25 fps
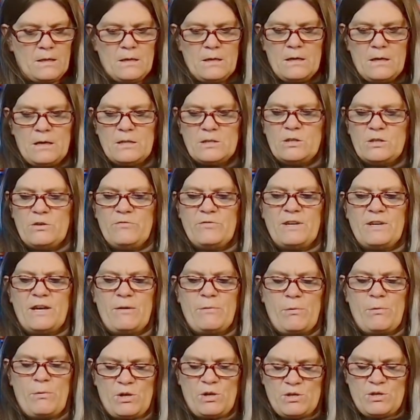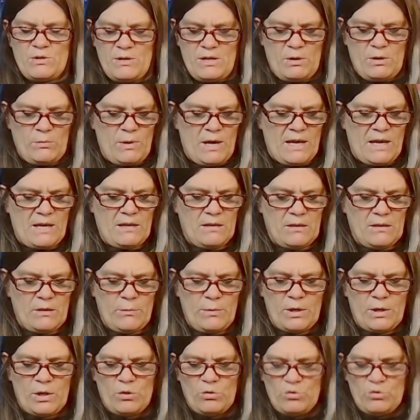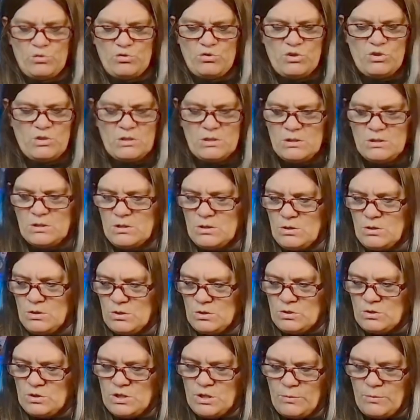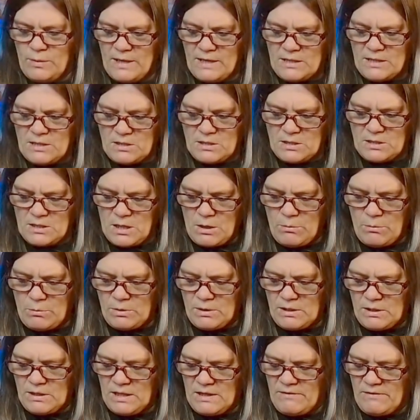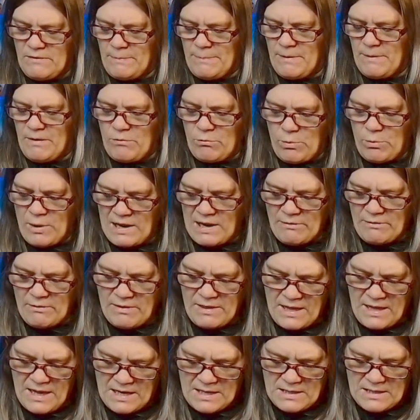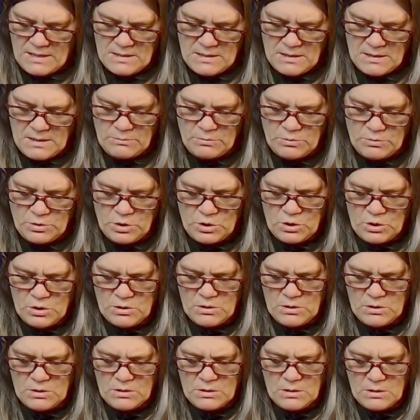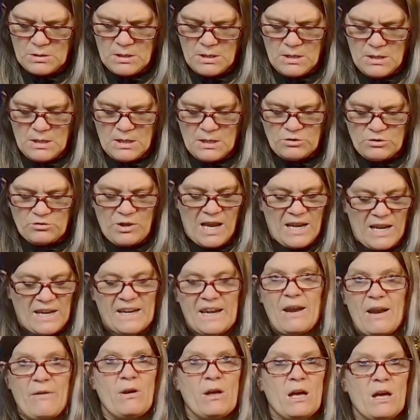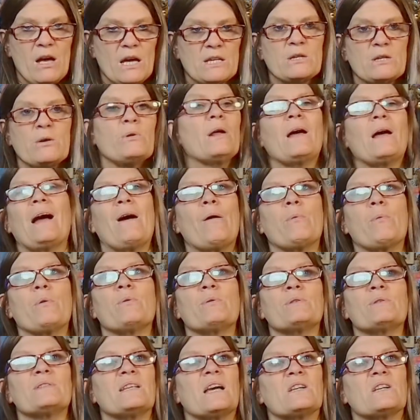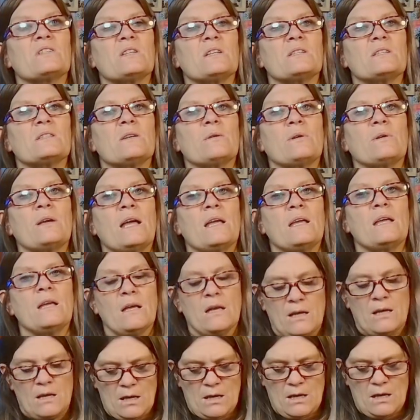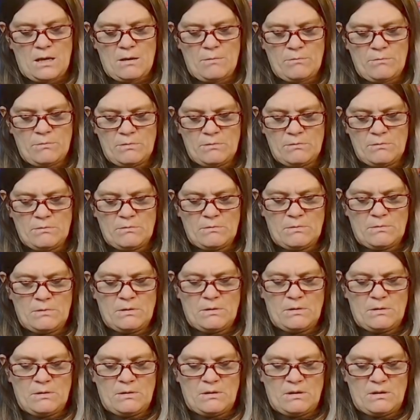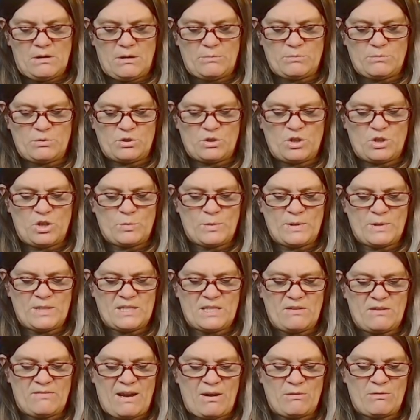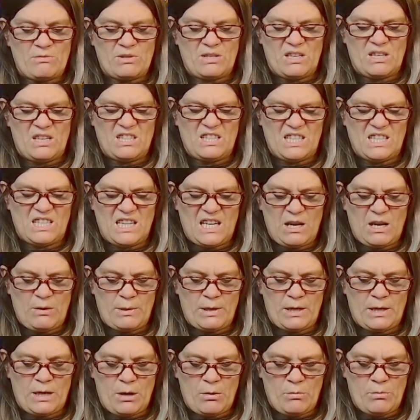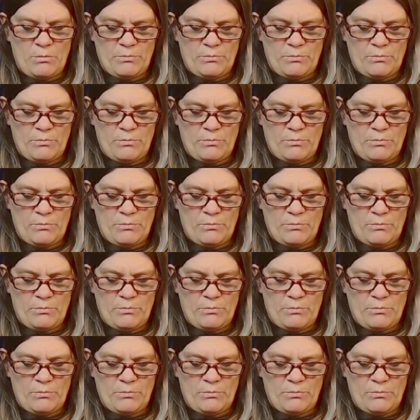Don't forget, we want to do it in a way that we can undo it. So I'm going to leave a bit of wire at the end. I'm just trial and error. I don't know how I'm going to attach this. Okay, I'm just going to twist it around and see how we go.